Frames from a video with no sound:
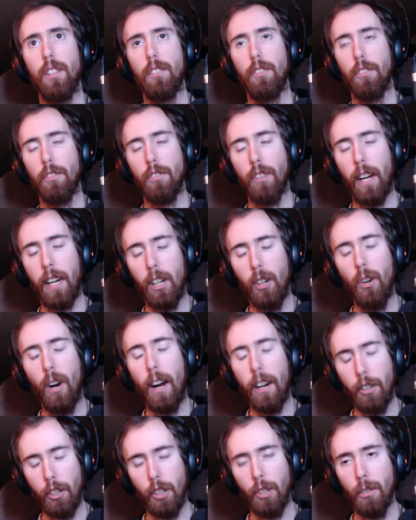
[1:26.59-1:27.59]
It's a
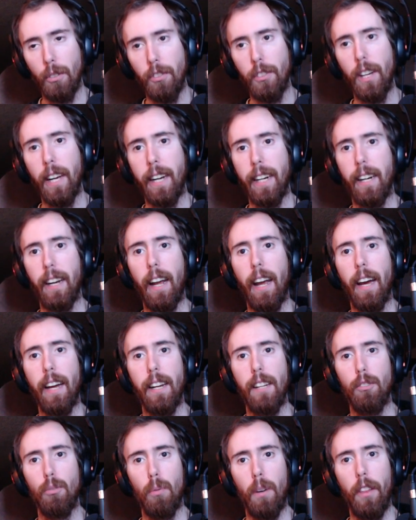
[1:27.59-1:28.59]
psychological thing,
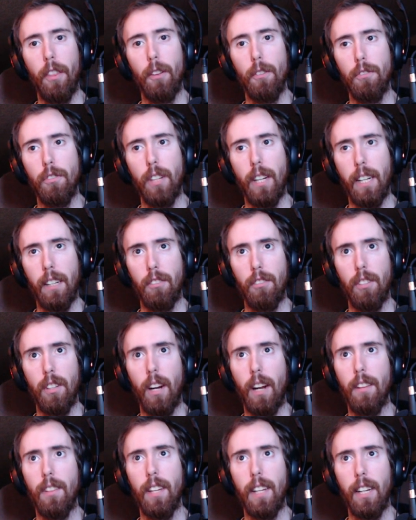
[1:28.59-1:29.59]
and it's one of those things that
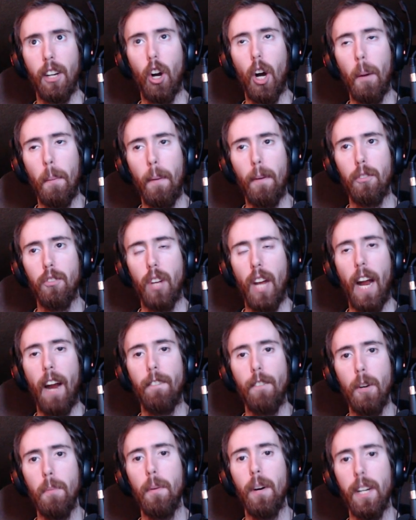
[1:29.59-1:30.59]
I think almost
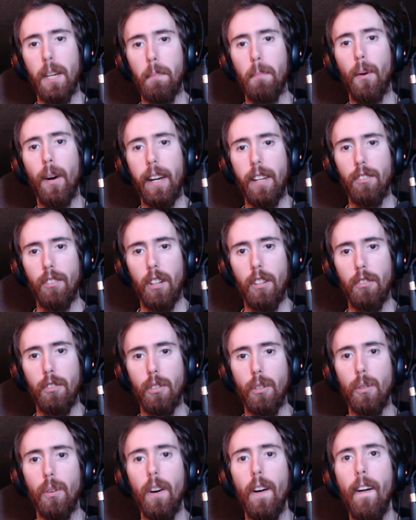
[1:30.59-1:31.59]
everybody plays
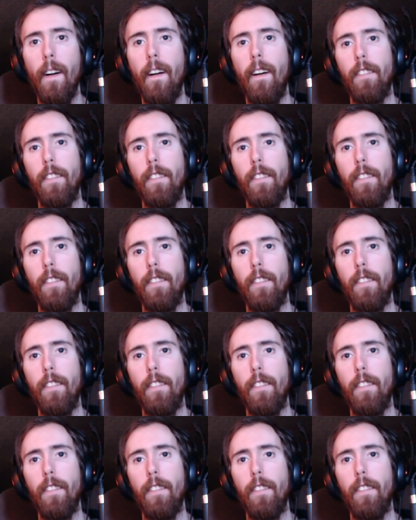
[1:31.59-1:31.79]
into.